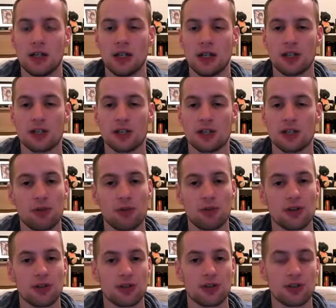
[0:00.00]
The only person
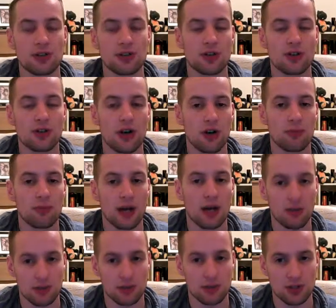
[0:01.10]
that you can't put out of
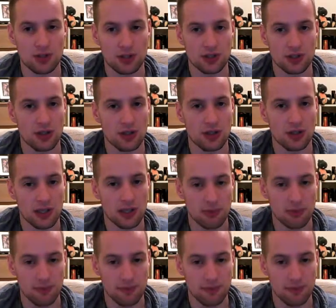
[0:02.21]
position is a goalkeeper.